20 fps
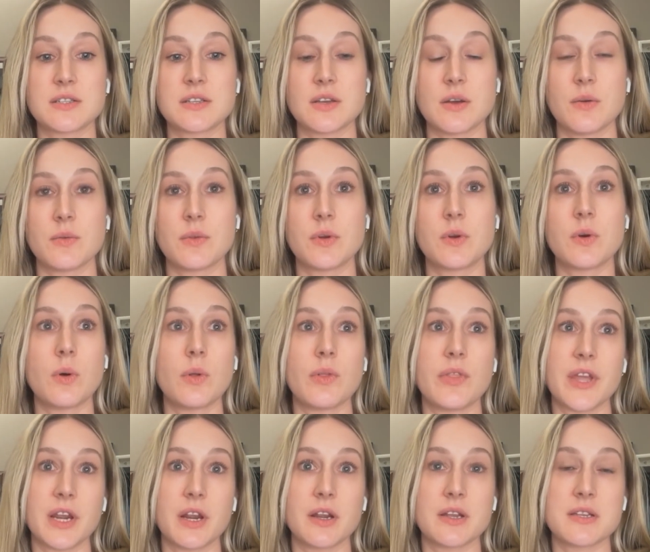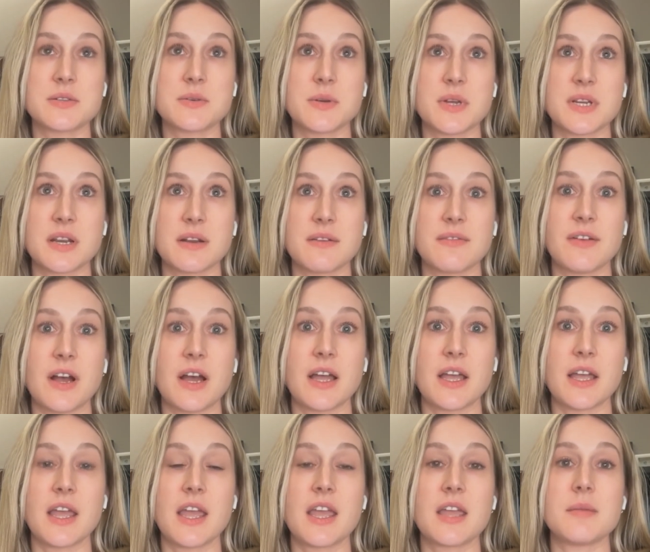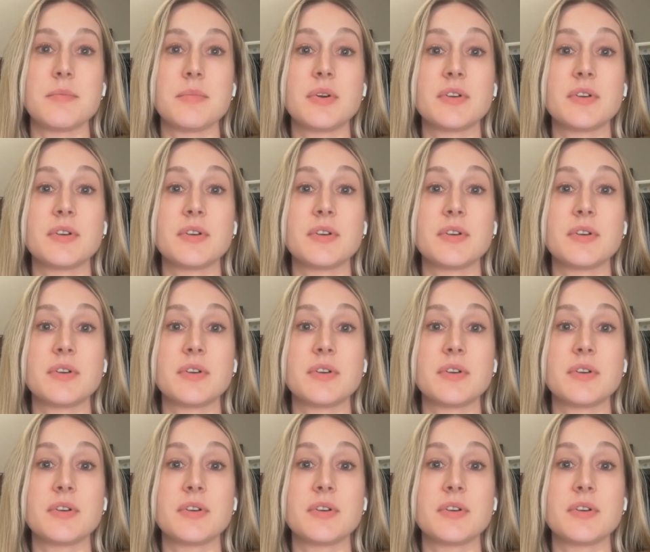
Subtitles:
So the goal there is to identify a